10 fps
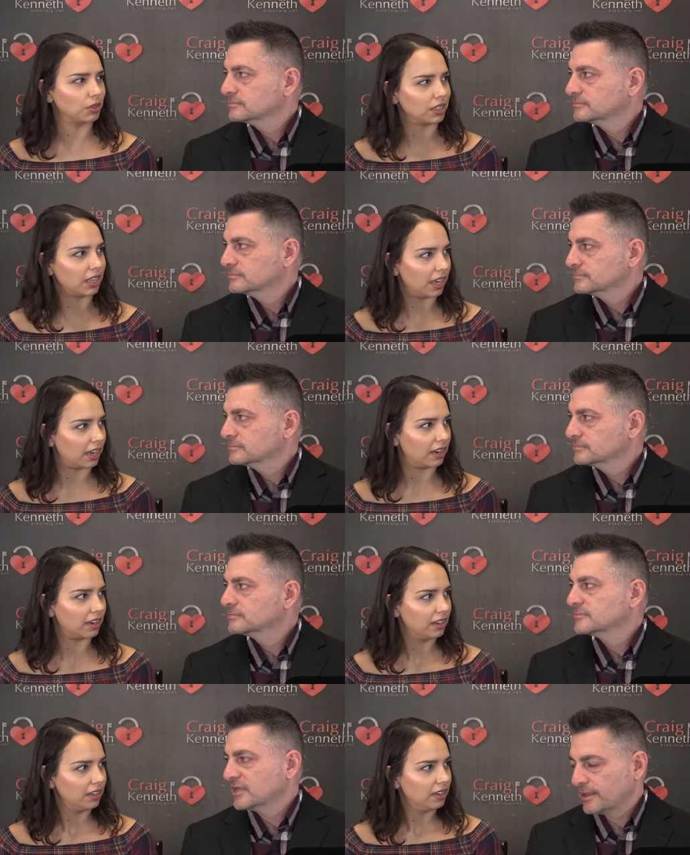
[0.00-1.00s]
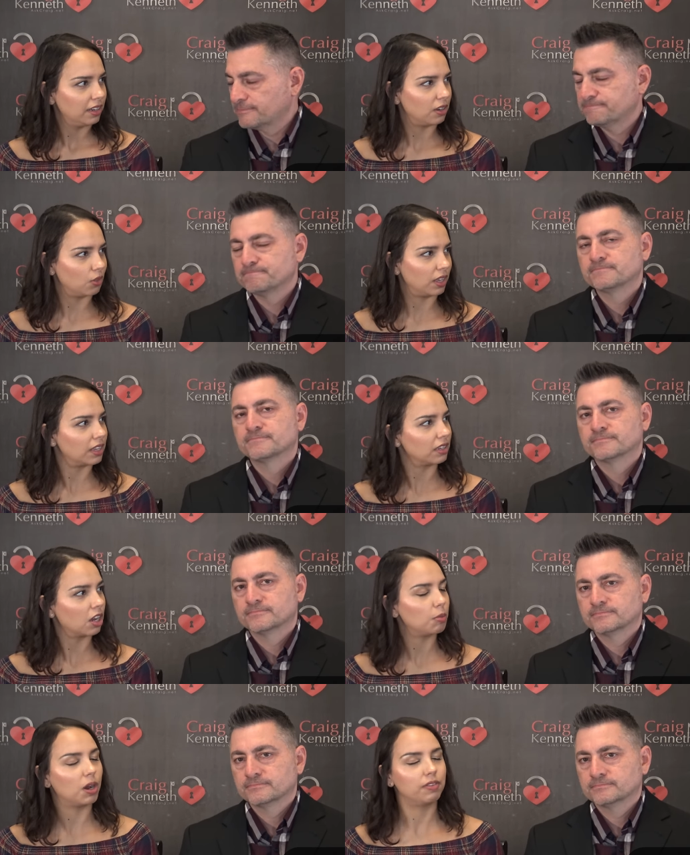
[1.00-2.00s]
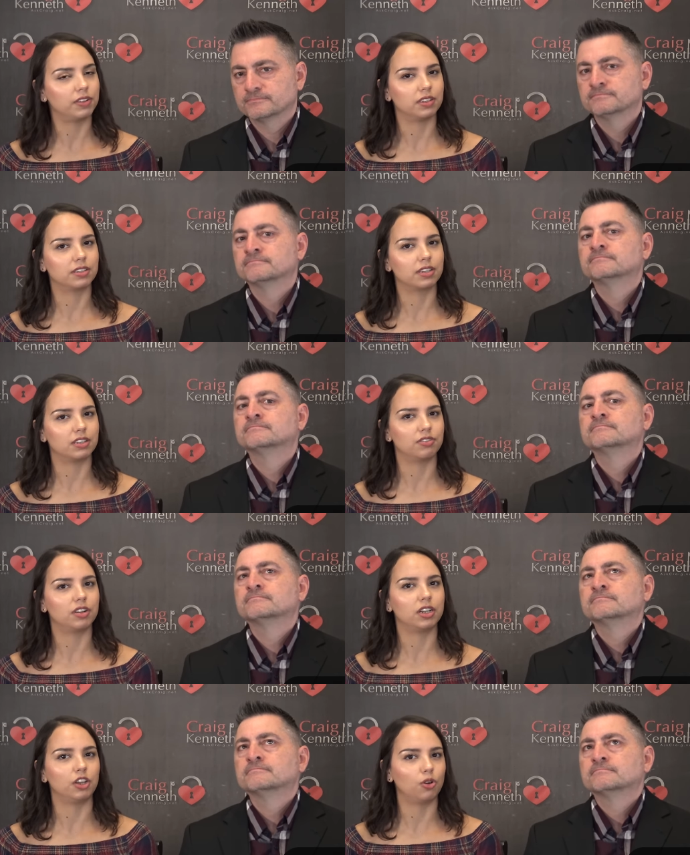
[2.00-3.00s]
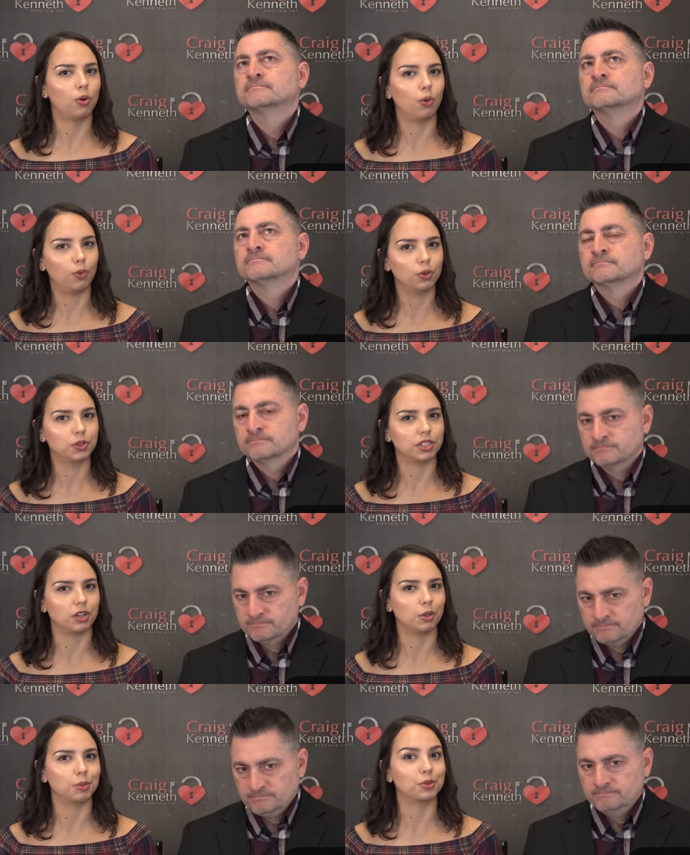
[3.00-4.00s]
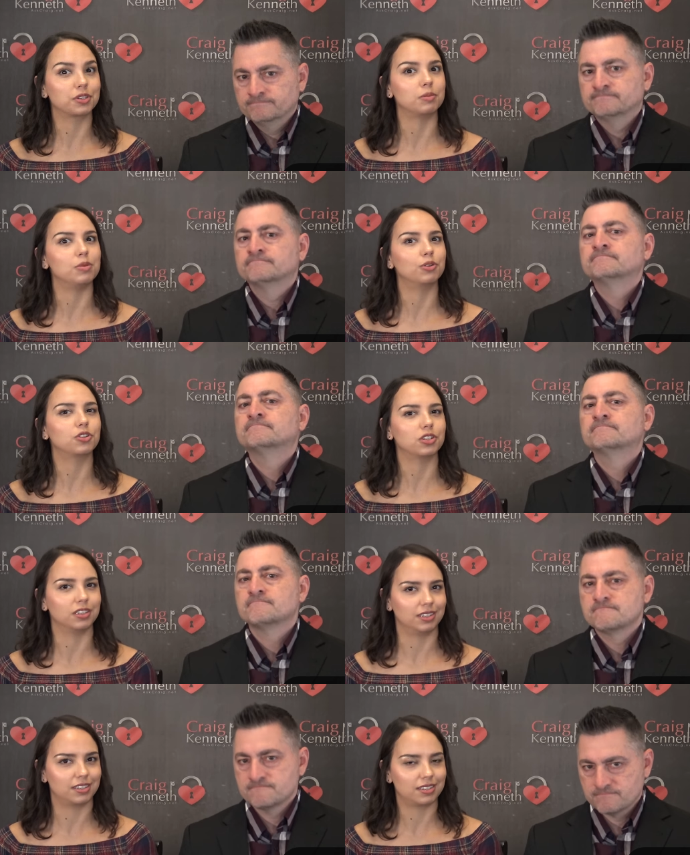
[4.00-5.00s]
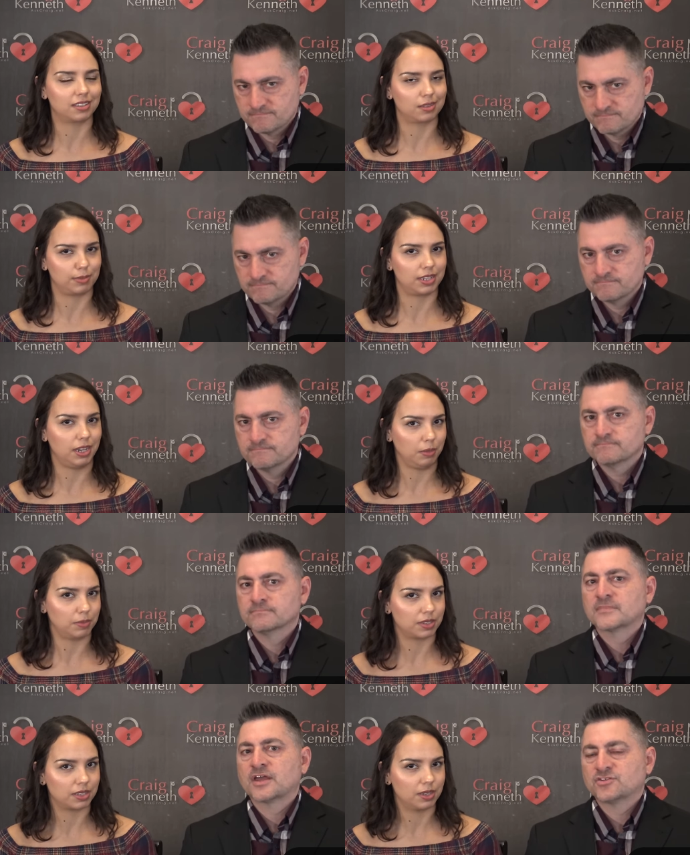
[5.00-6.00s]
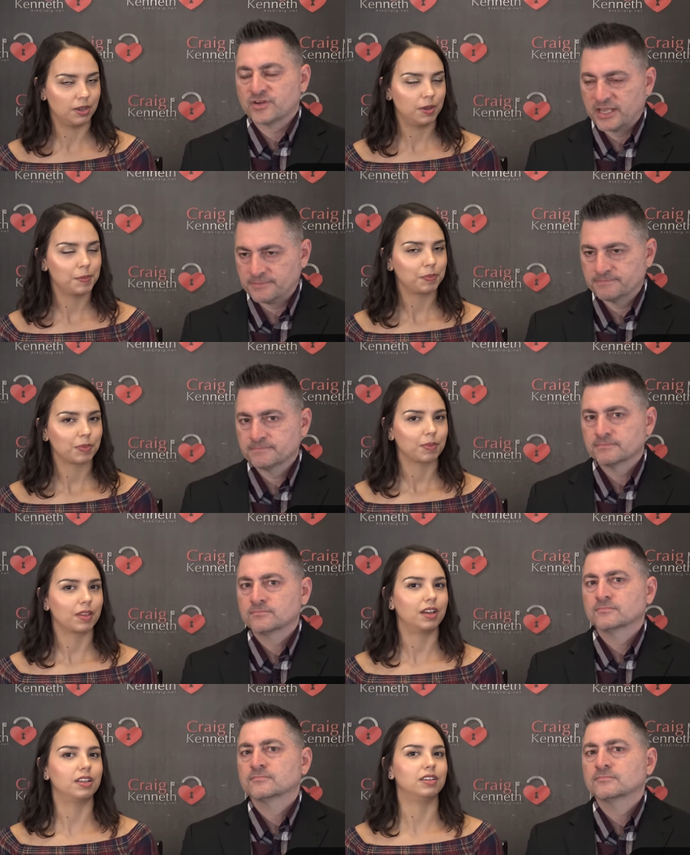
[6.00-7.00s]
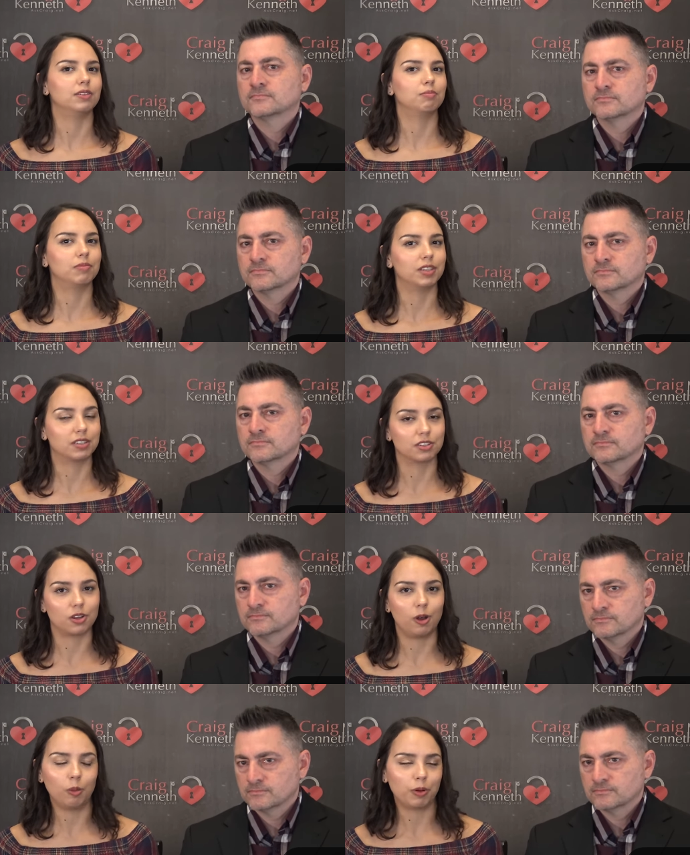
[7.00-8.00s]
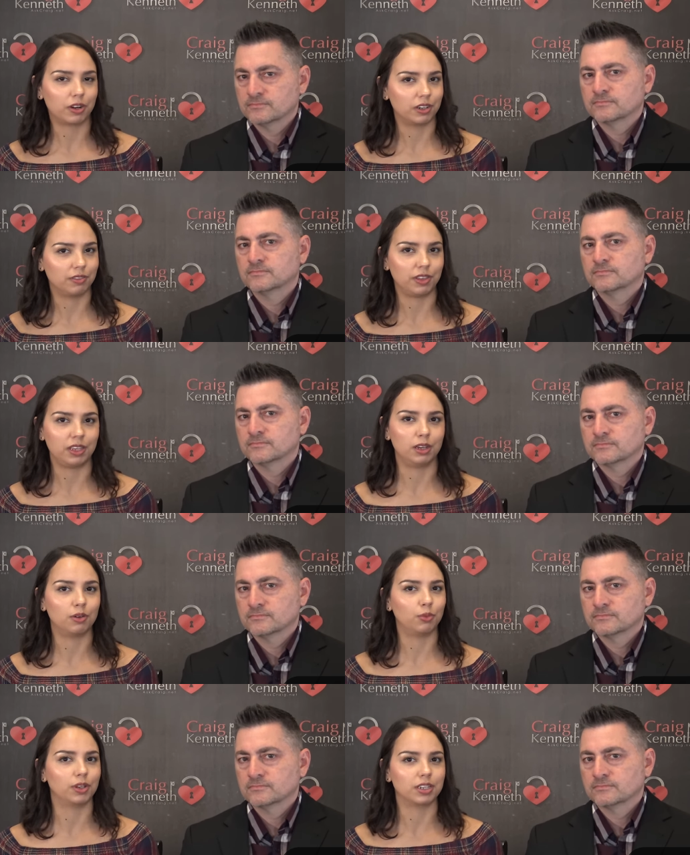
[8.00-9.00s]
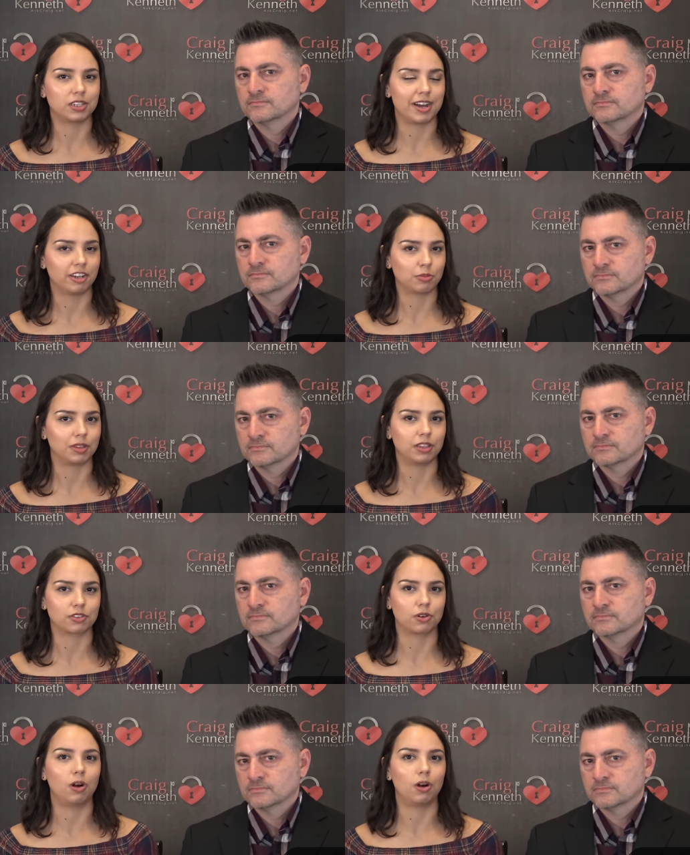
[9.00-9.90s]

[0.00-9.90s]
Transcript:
Speaker 1: really care? Yeah. No, they can come off as, as very cold and almost emotionless sometimes.
Speaker 2: That's right.
Speaker 1: And this is all part of the avoidant attachment. These are